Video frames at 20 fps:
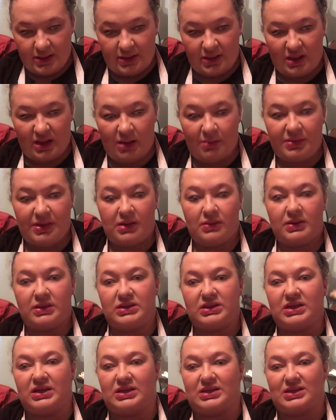Same thing with
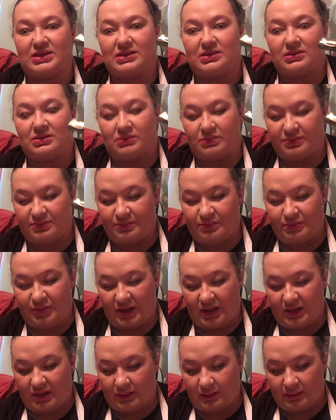this,
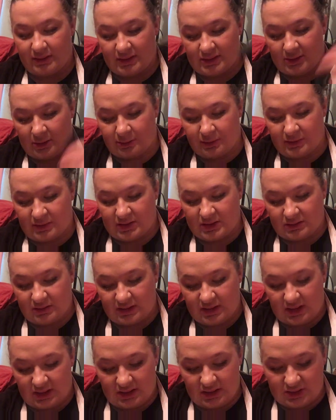but you don't need to open this
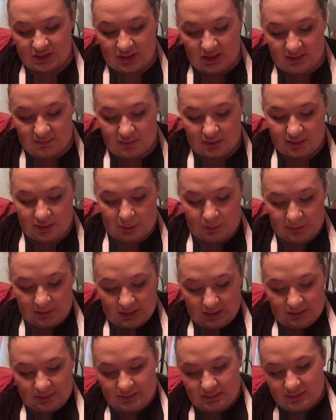one yet because you have one open.
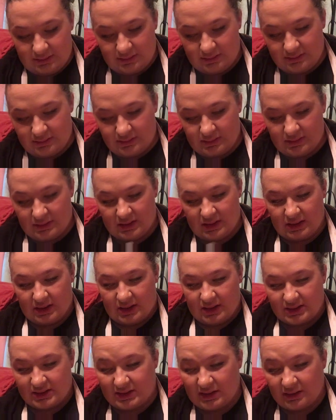
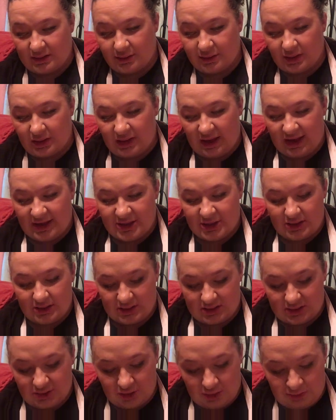The Lily
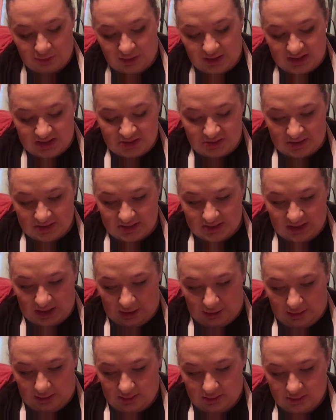Lashes Triple X
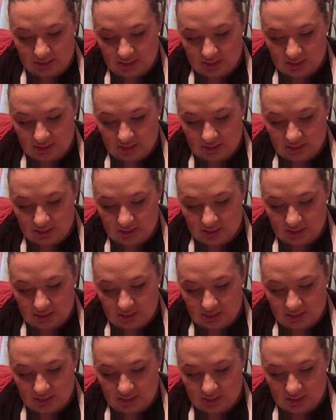Mascara.